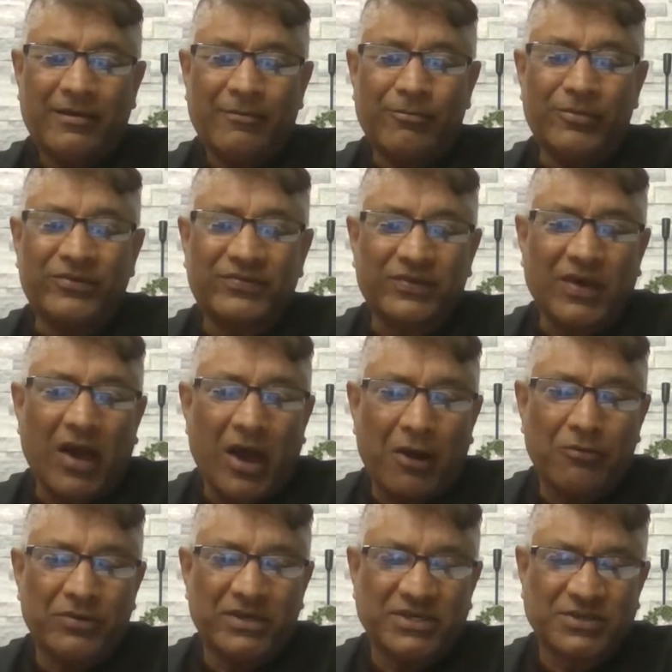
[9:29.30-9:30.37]
Mr.
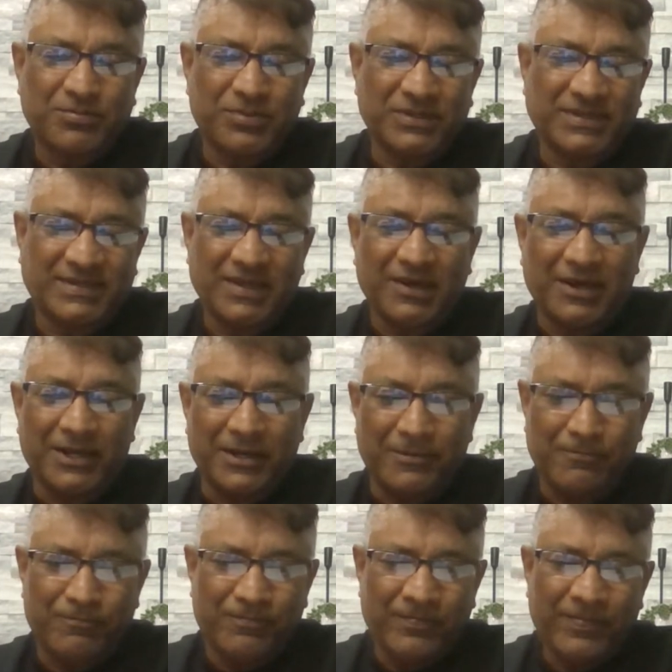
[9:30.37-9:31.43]
Harish Prasad.
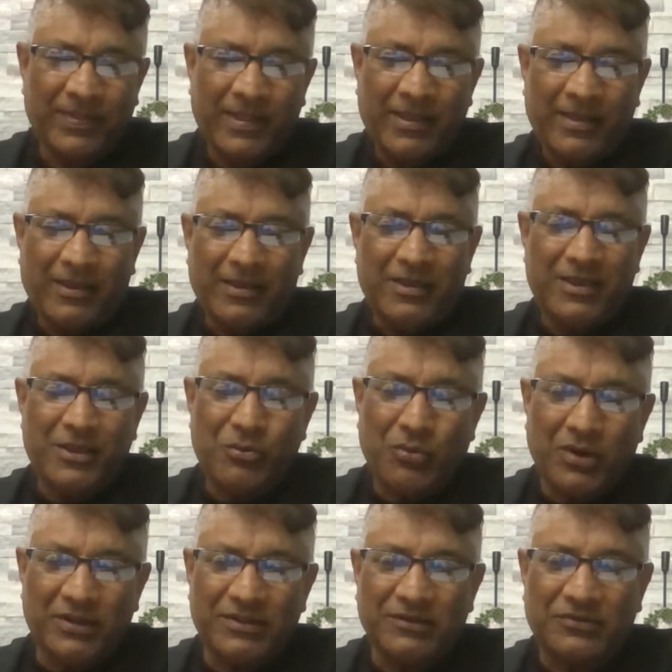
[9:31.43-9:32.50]
He
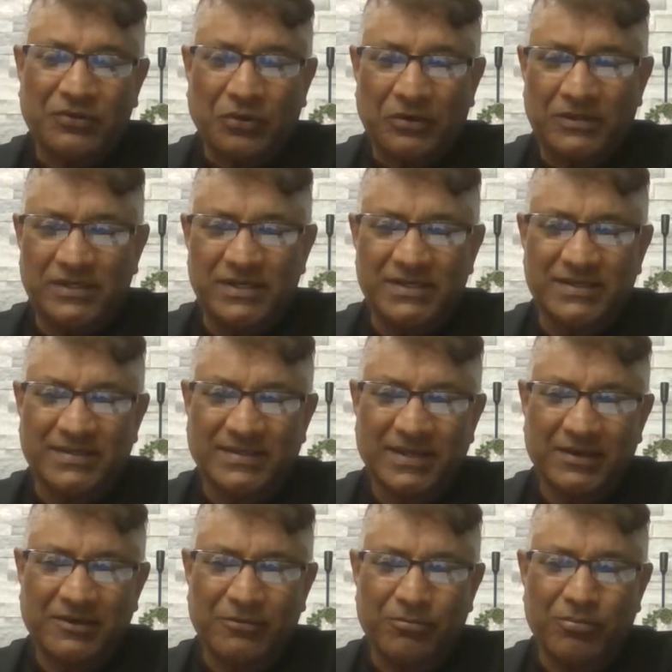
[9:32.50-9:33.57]
won the
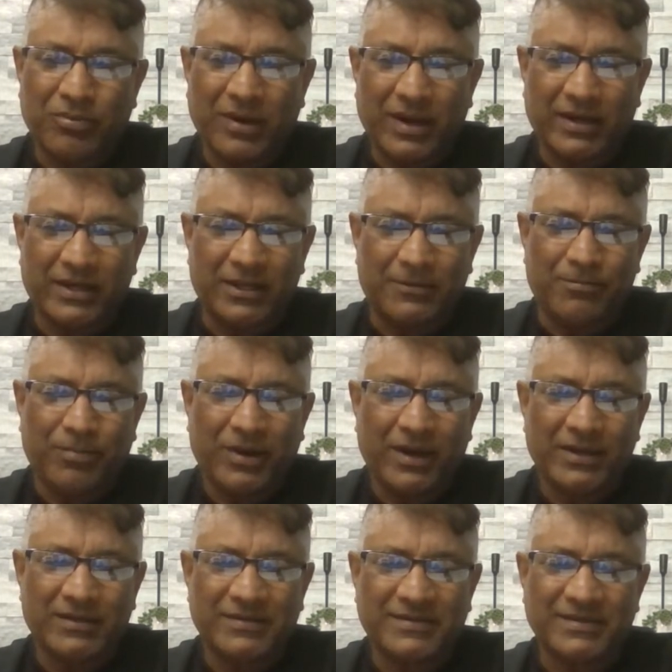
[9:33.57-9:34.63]
13-second bracket
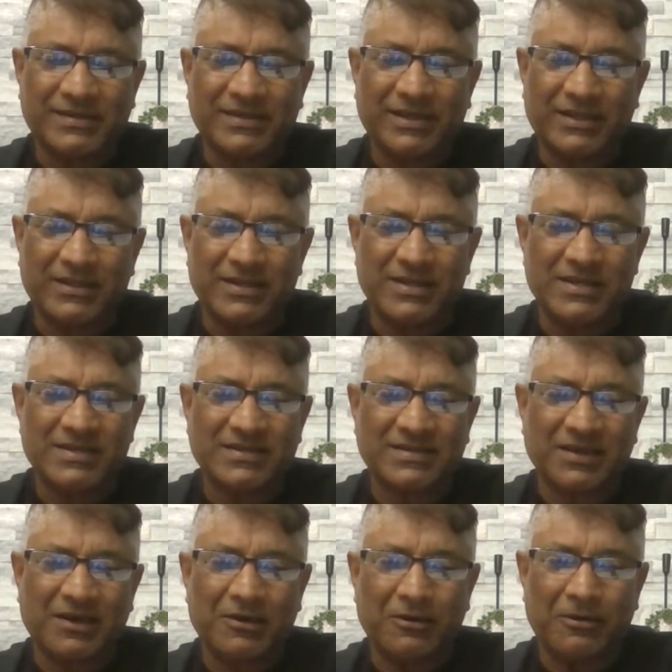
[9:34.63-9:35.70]
piloting a
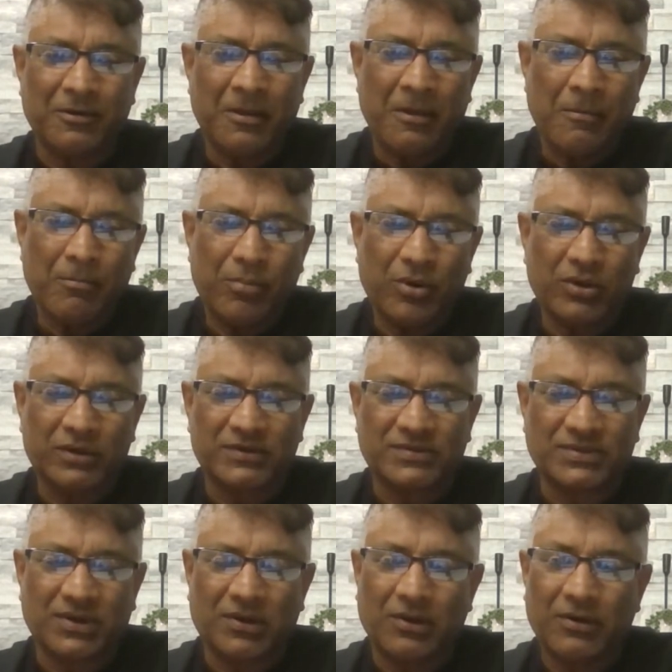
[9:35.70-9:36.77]
Nissan
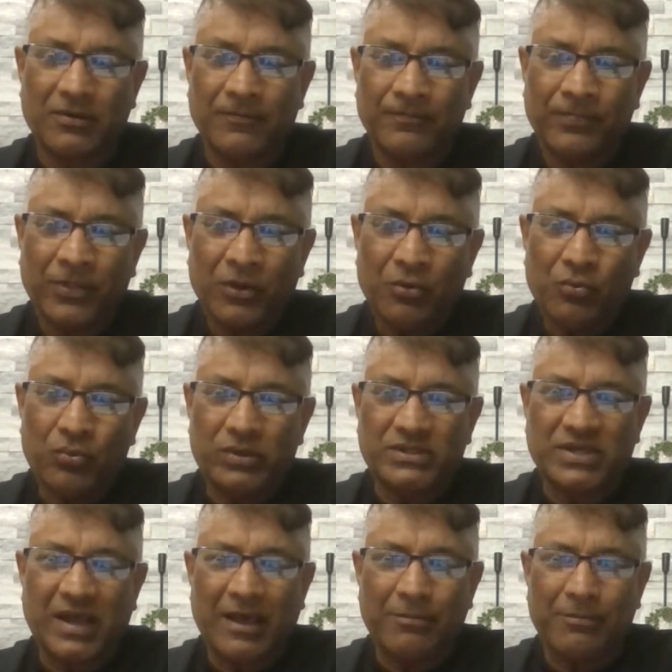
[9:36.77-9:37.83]
Pulsar, which
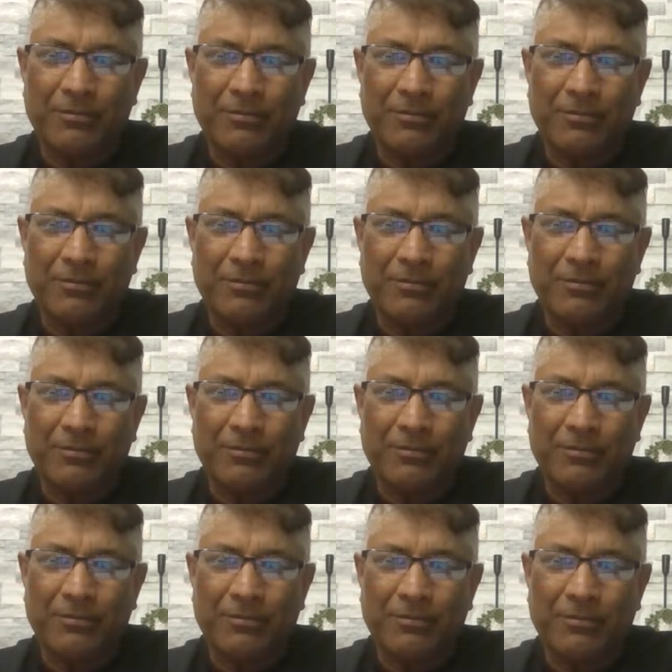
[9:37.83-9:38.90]
happened to be
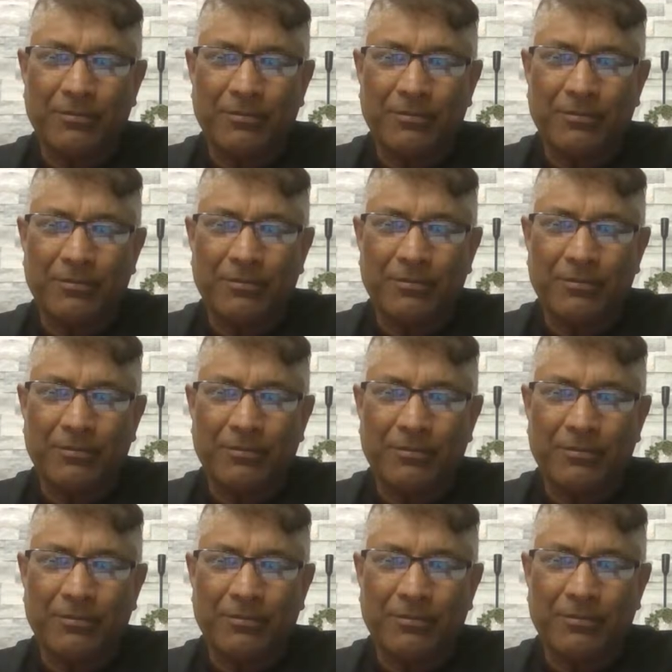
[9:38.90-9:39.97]
my most
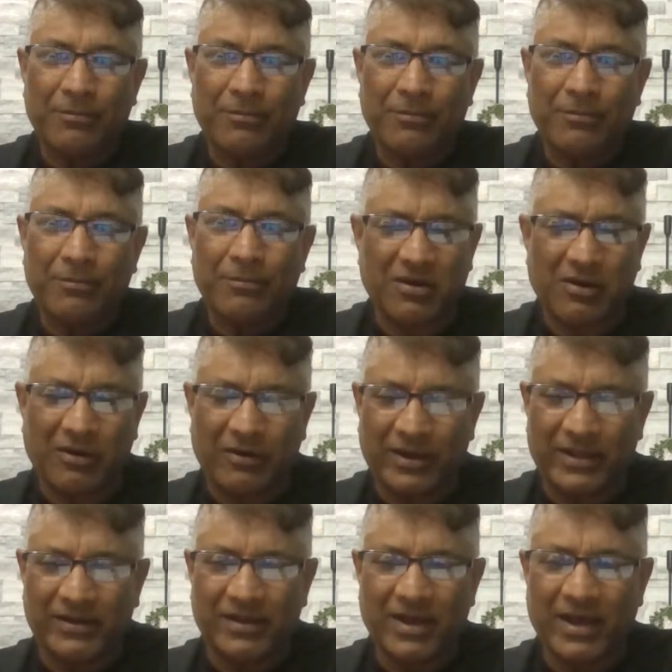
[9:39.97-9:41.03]
favorite car
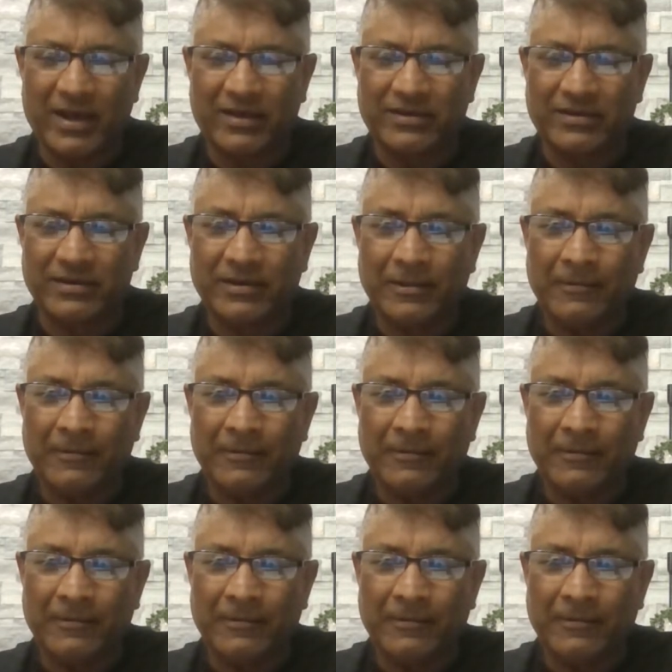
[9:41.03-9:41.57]
in Guyana.